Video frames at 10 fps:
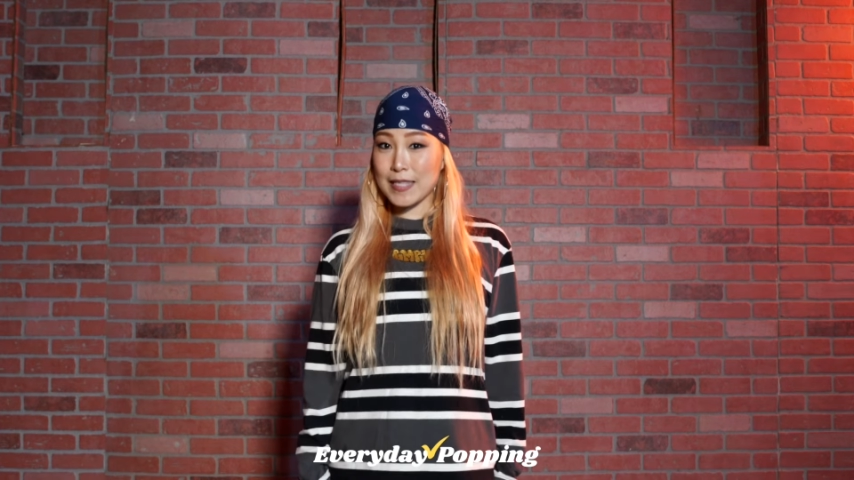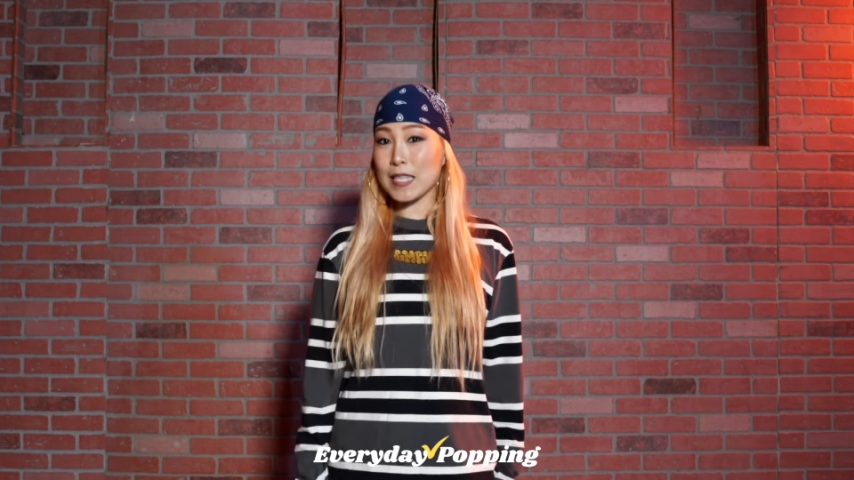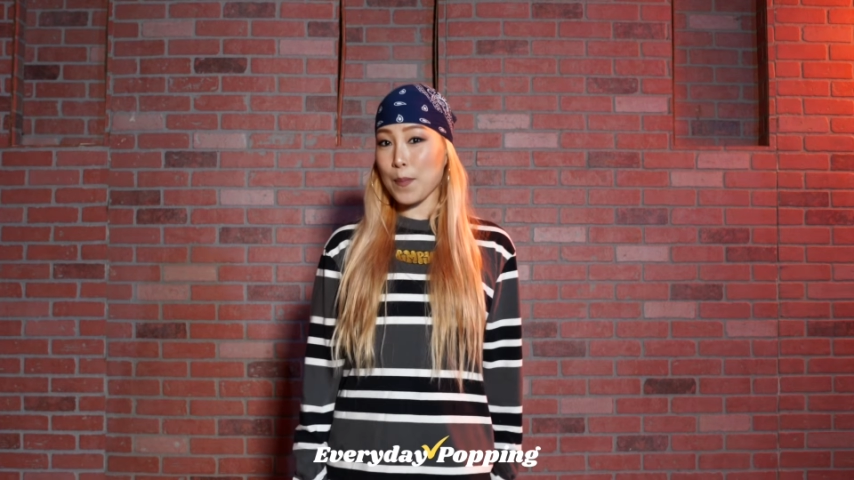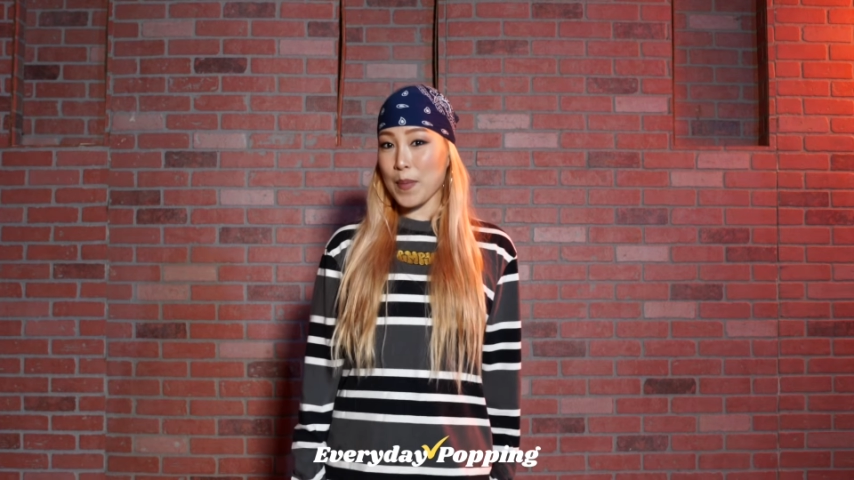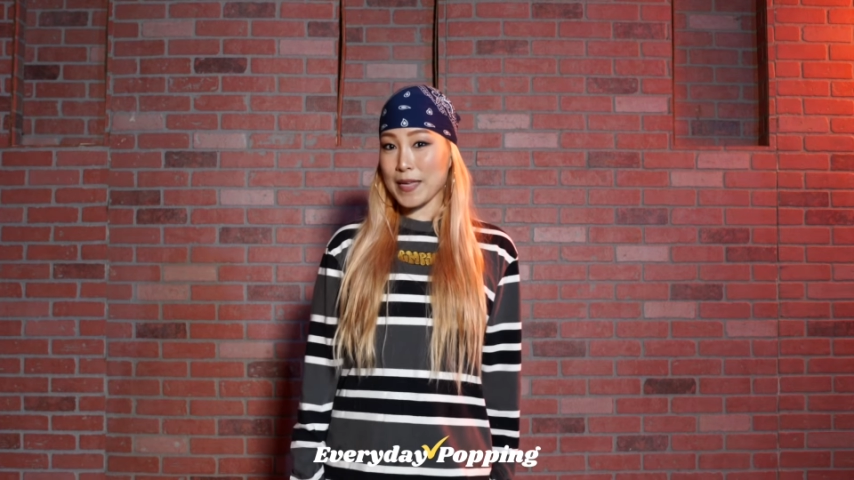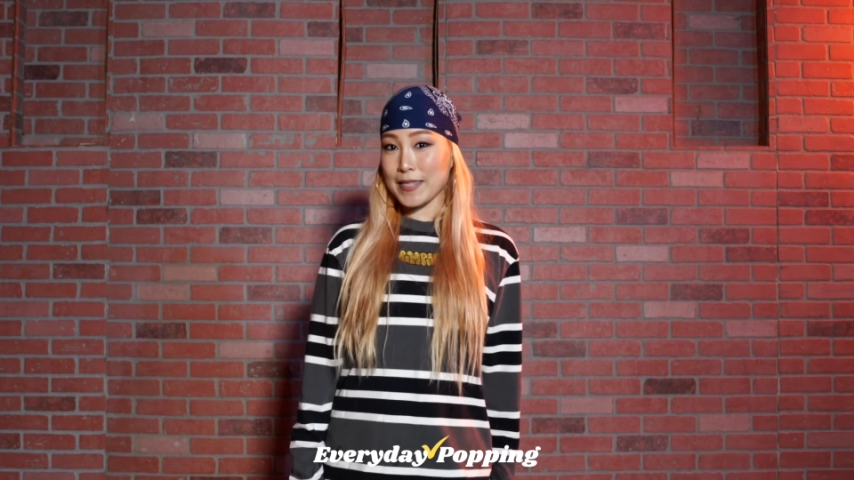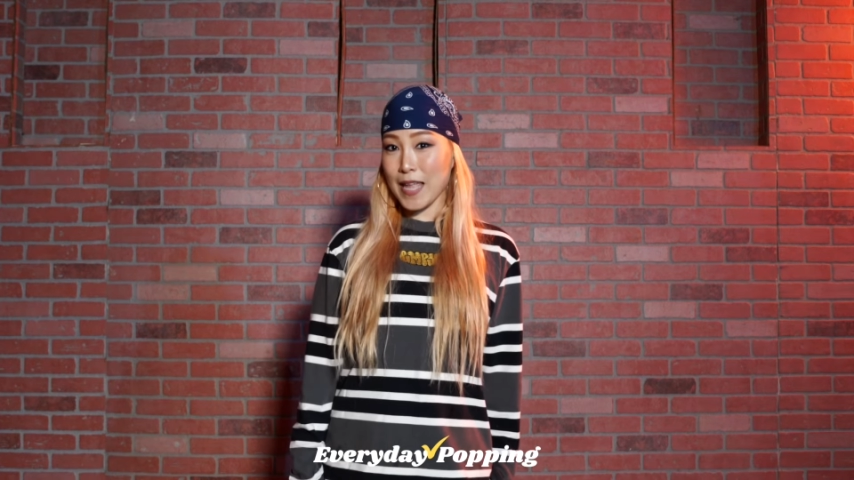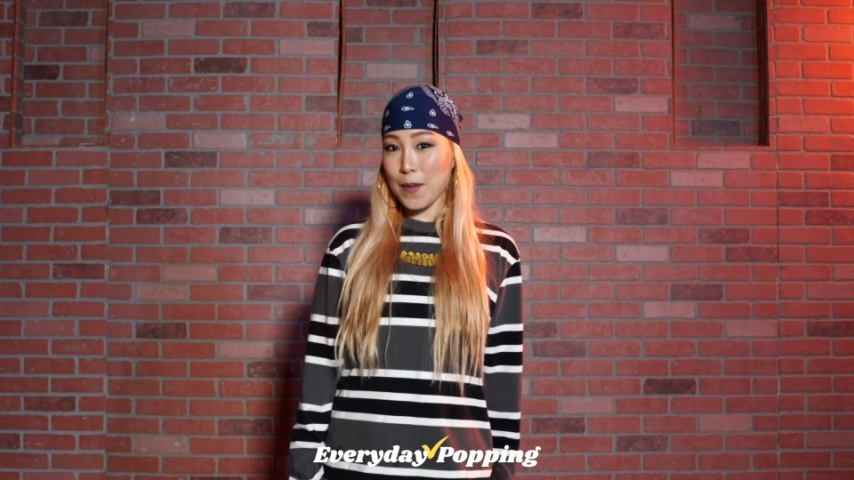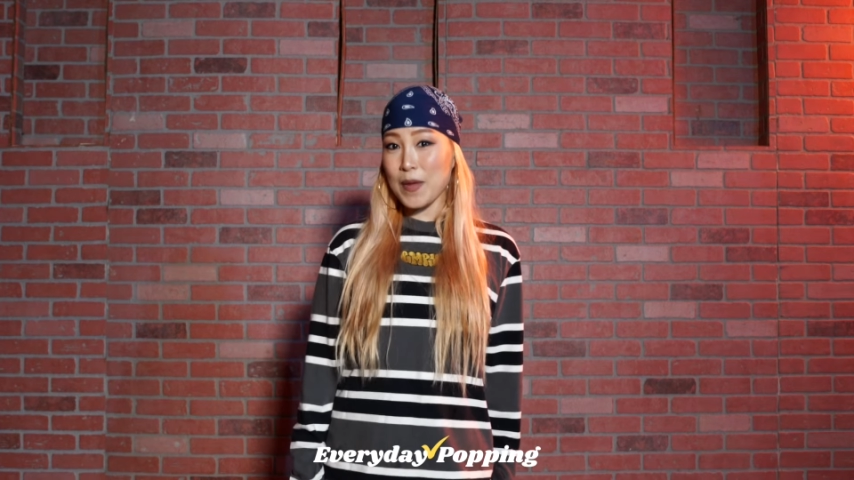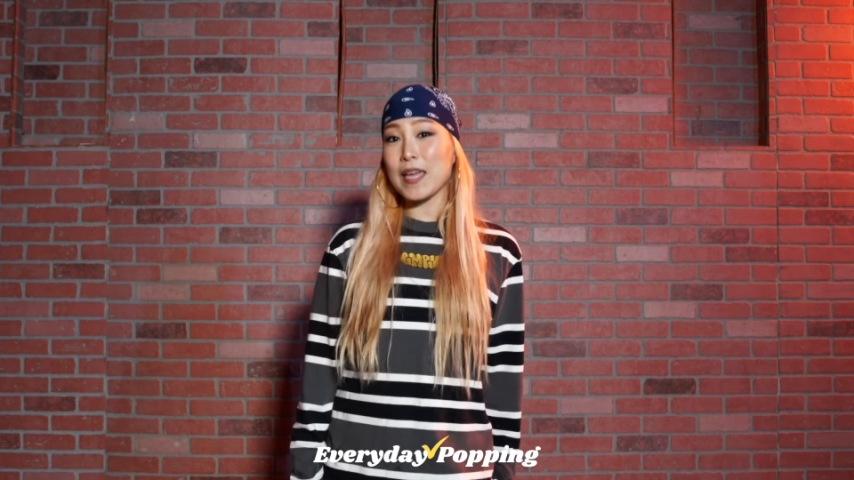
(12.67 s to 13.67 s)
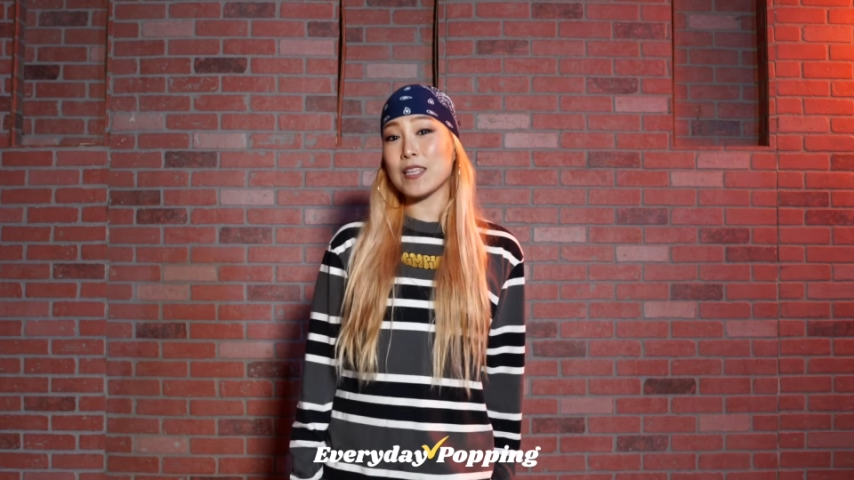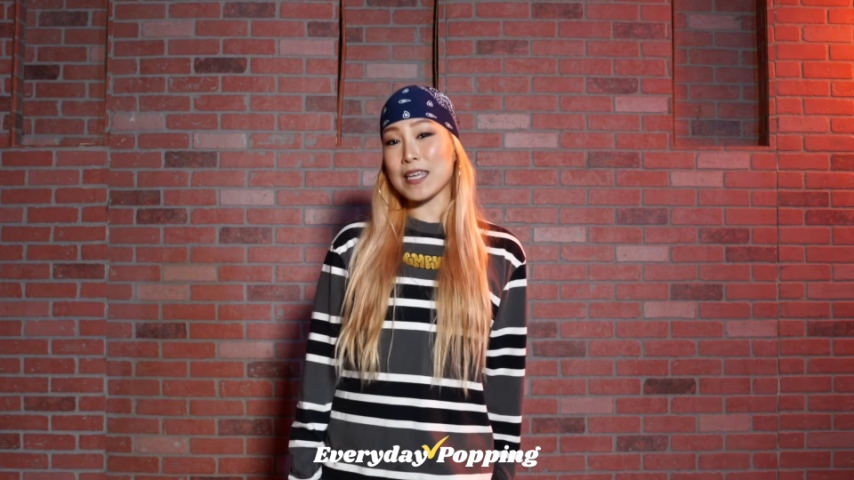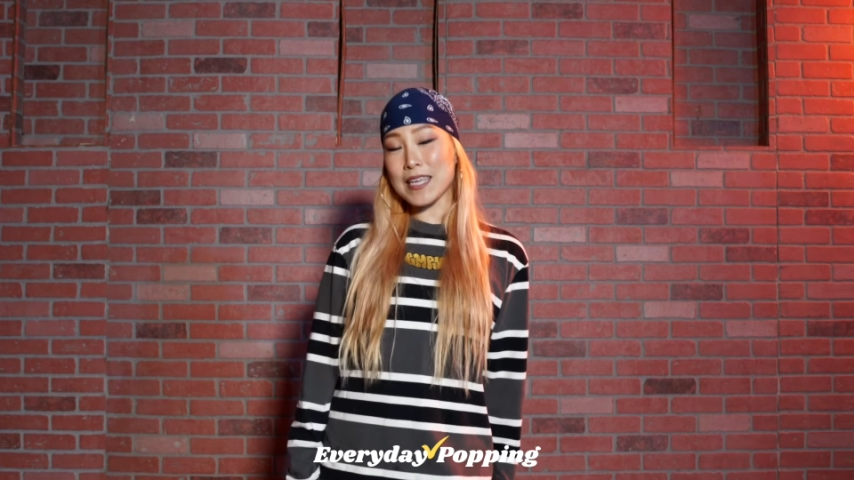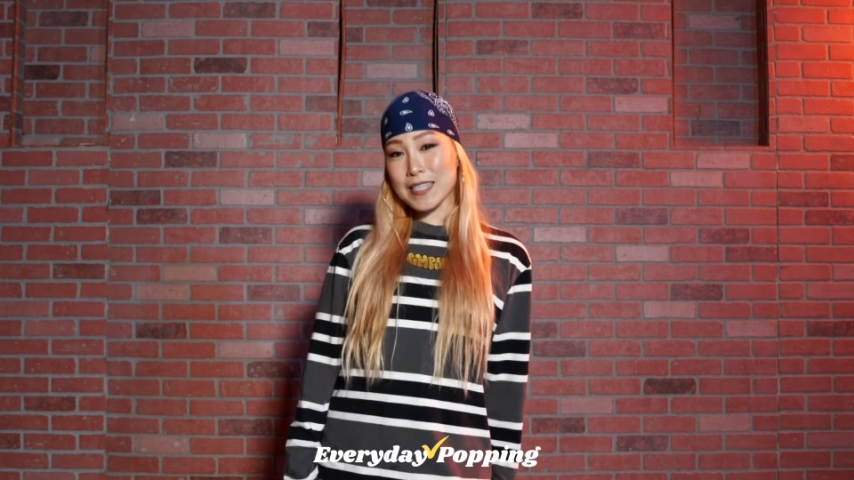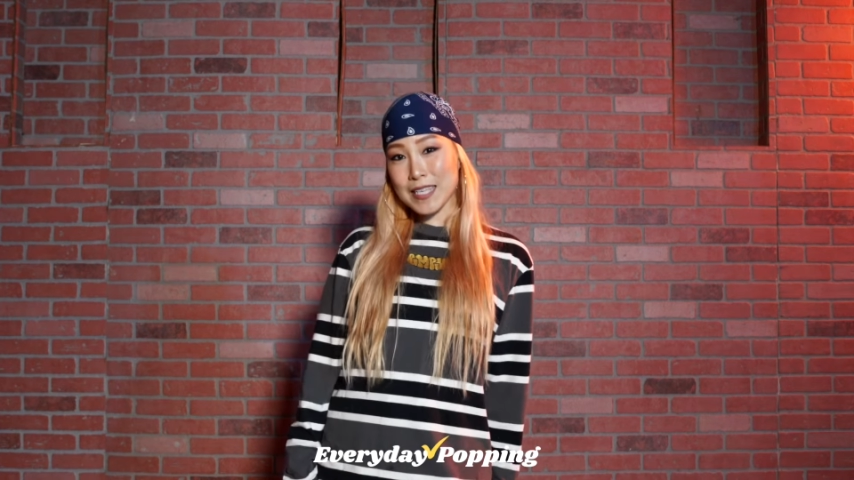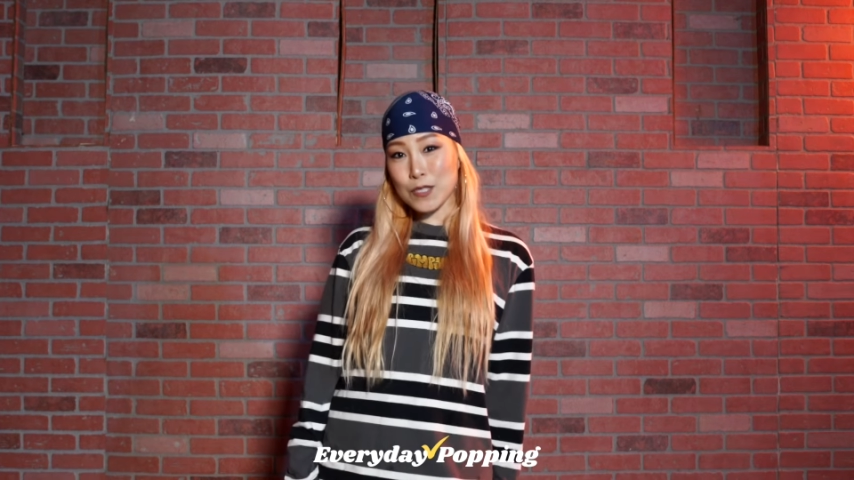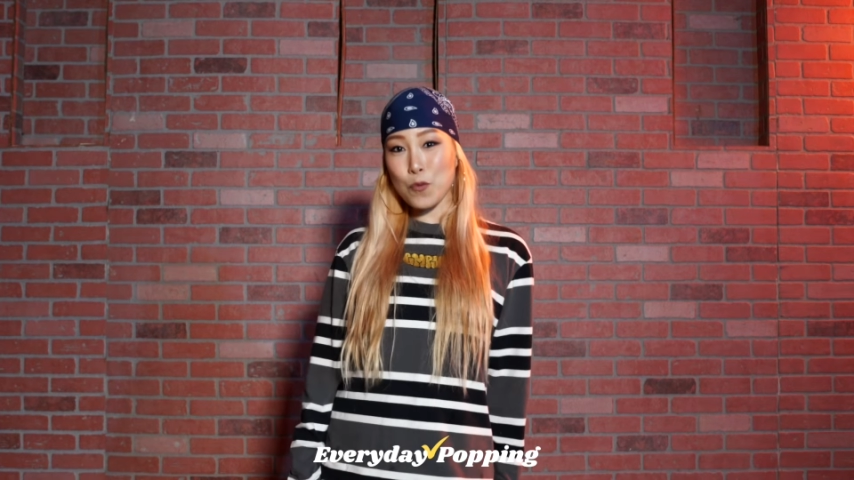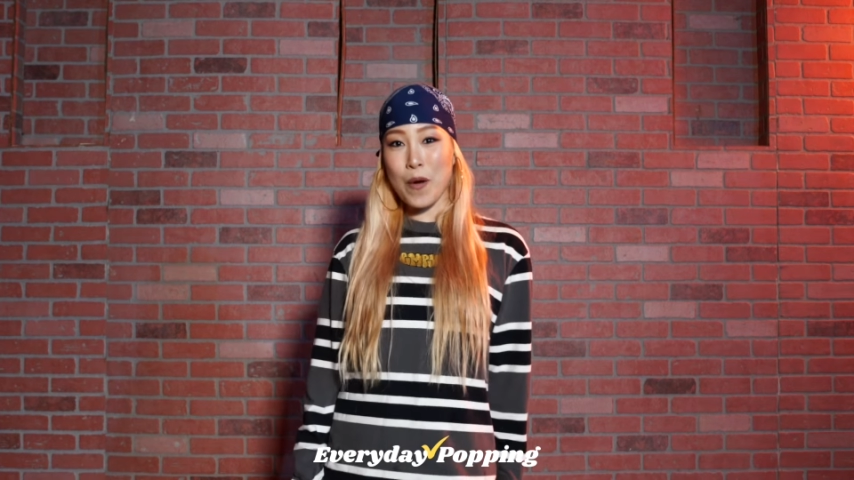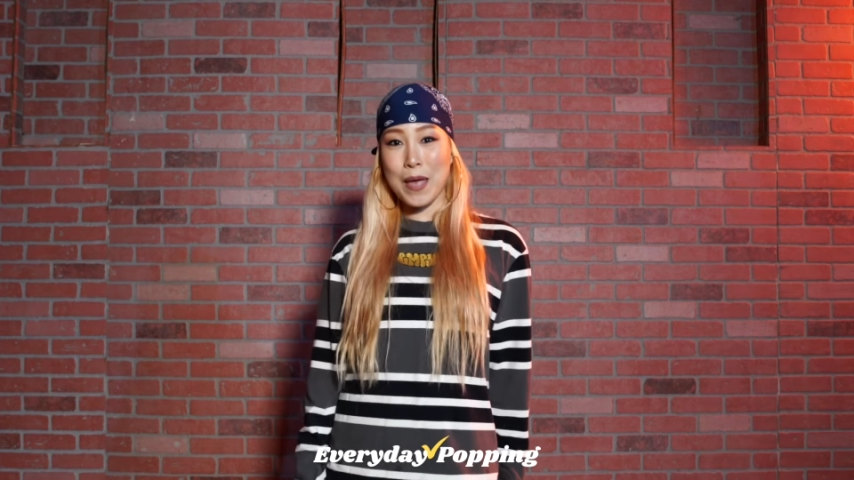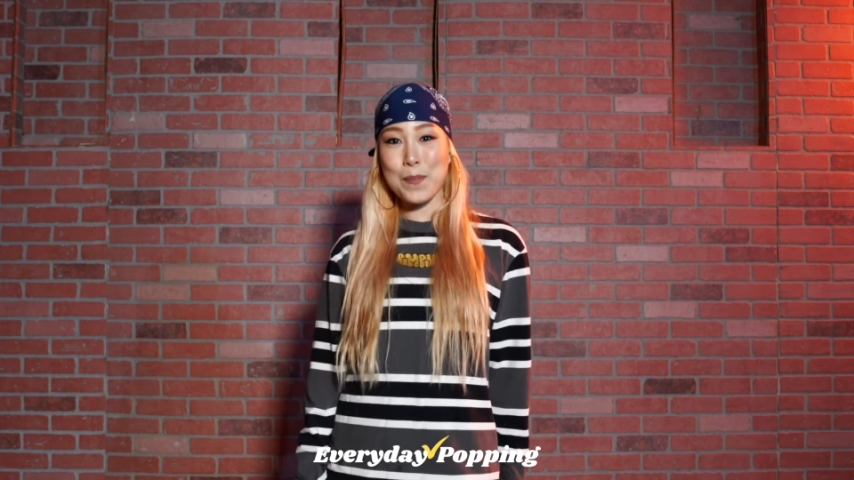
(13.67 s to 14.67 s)
step by step in the easiest
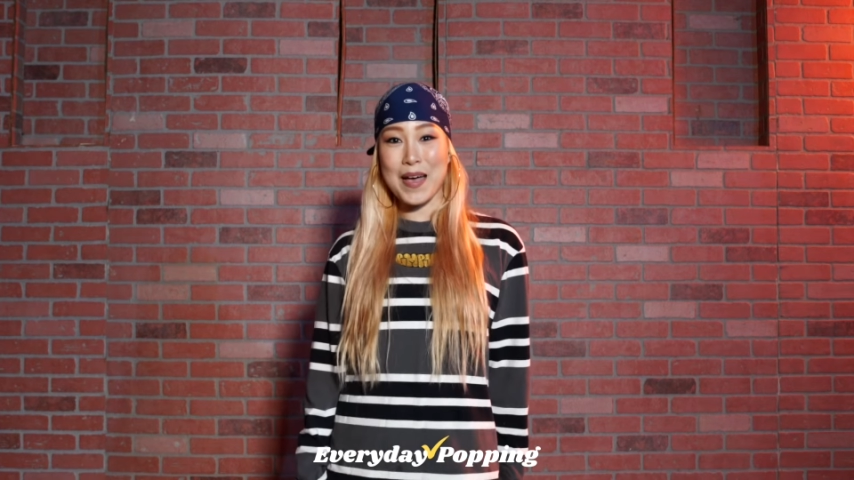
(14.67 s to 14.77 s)
way